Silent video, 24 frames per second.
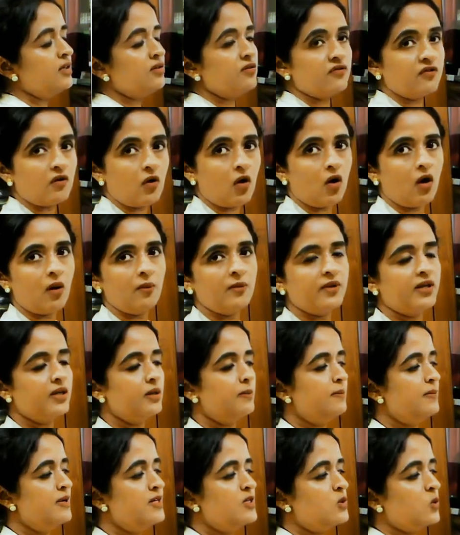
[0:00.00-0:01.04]
formed
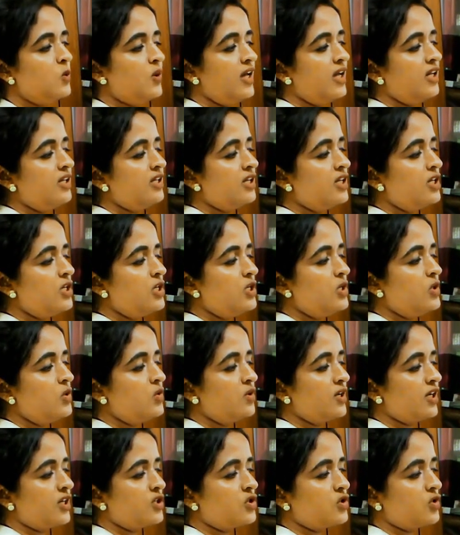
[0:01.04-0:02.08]
between the
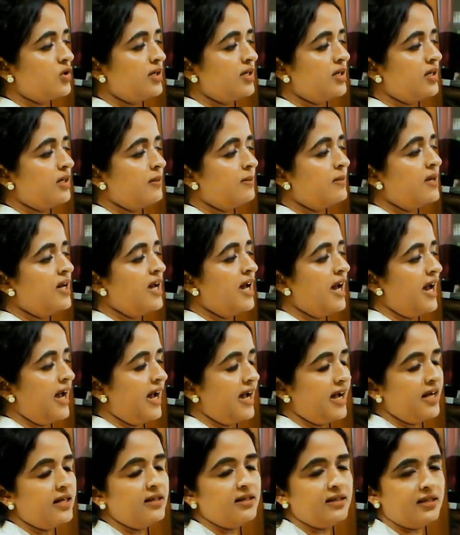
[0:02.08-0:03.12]
neuroectoderm
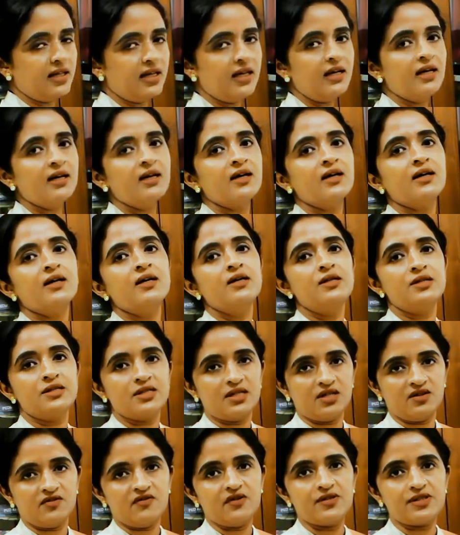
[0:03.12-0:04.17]
and the
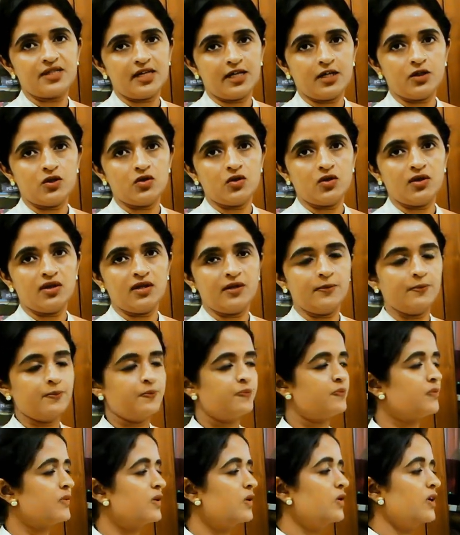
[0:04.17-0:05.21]
surface ectoderm.
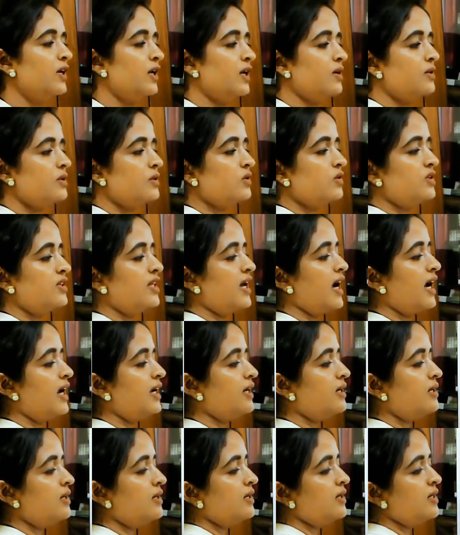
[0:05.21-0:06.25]
Okay, so
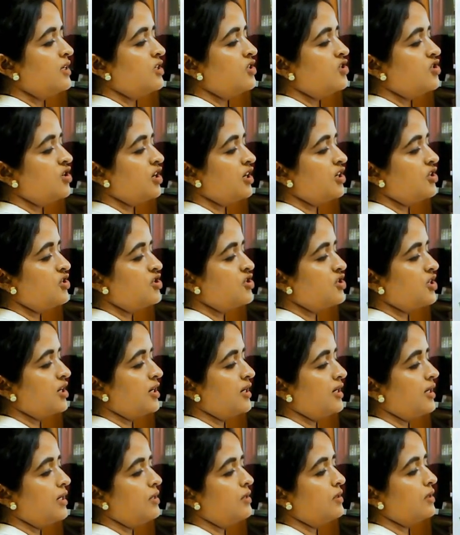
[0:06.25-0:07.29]
that
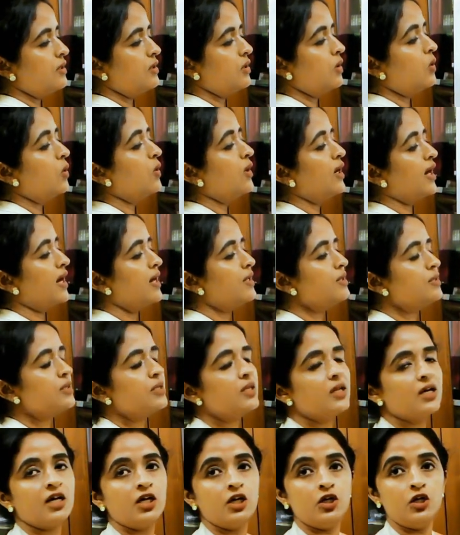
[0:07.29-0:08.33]
junction is known
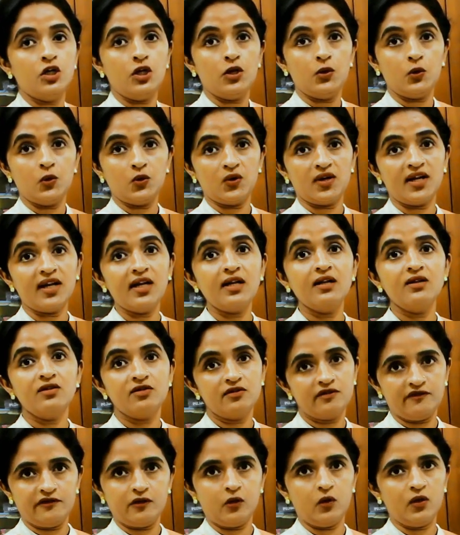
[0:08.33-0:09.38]
as neural
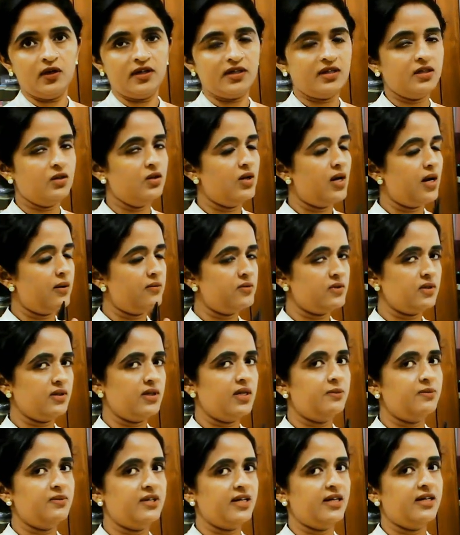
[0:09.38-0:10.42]
fold. You have to
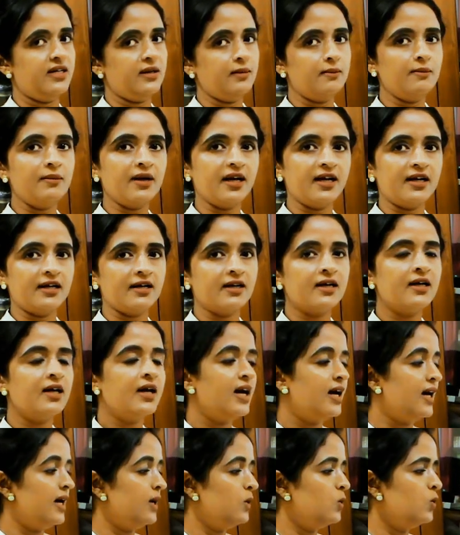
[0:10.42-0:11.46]
keep that in mind.
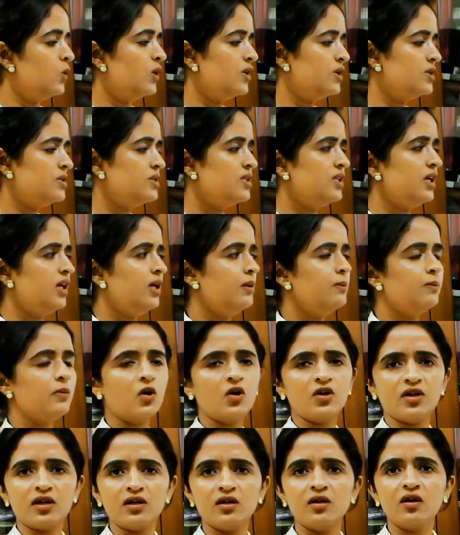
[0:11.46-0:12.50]
And what is the
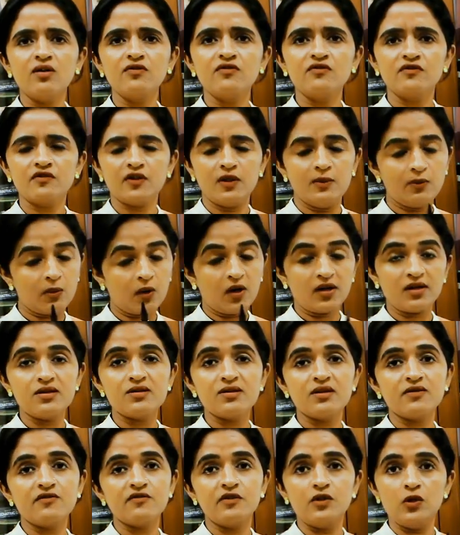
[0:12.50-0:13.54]

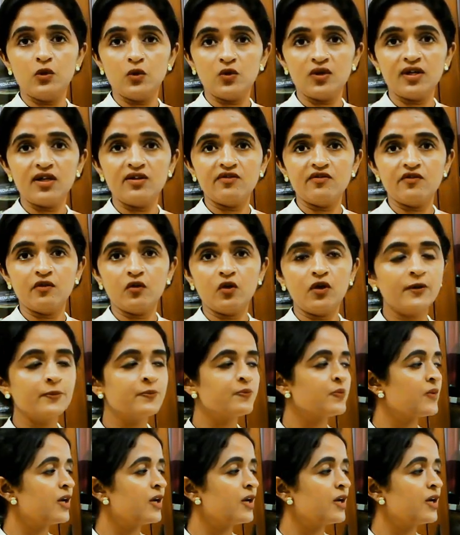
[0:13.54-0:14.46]
importance of neural fold?